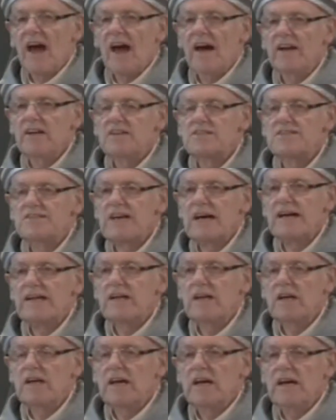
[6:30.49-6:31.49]
And he
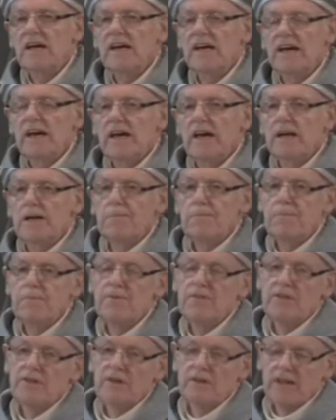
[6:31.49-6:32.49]
said,
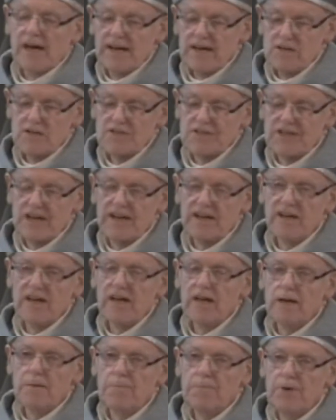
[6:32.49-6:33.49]
the letter said,
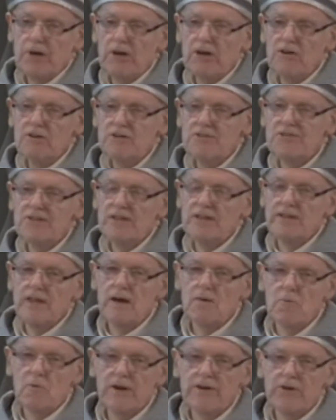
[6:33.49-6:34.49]
it appears
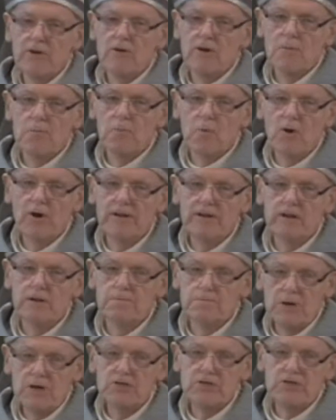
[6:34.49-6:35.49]
that when you're
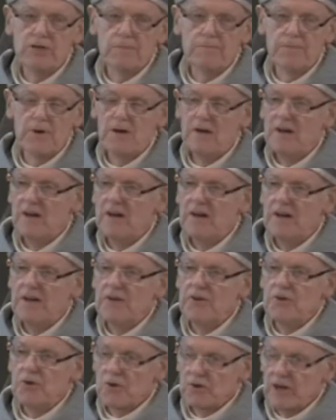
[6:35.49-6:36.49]
appointed bishop,
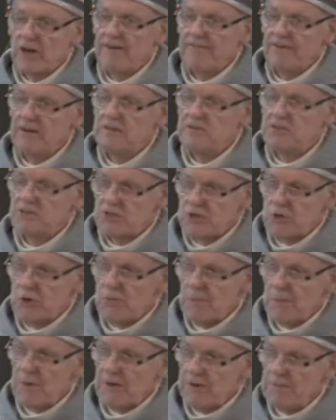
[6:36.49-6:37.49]
you're given
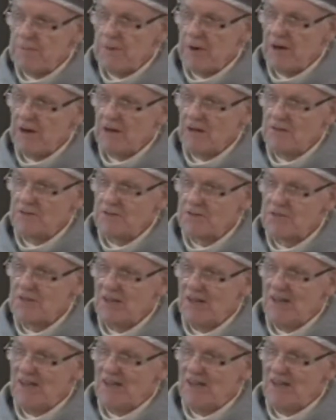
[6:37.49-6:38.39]
stupid pills